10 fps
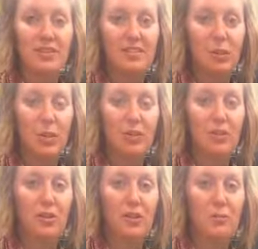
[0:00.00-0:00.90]
quick
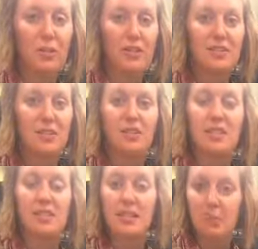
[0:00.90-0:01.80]
cooker, because you're
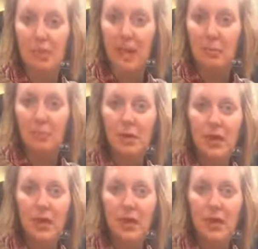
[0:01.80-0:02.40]
steaming them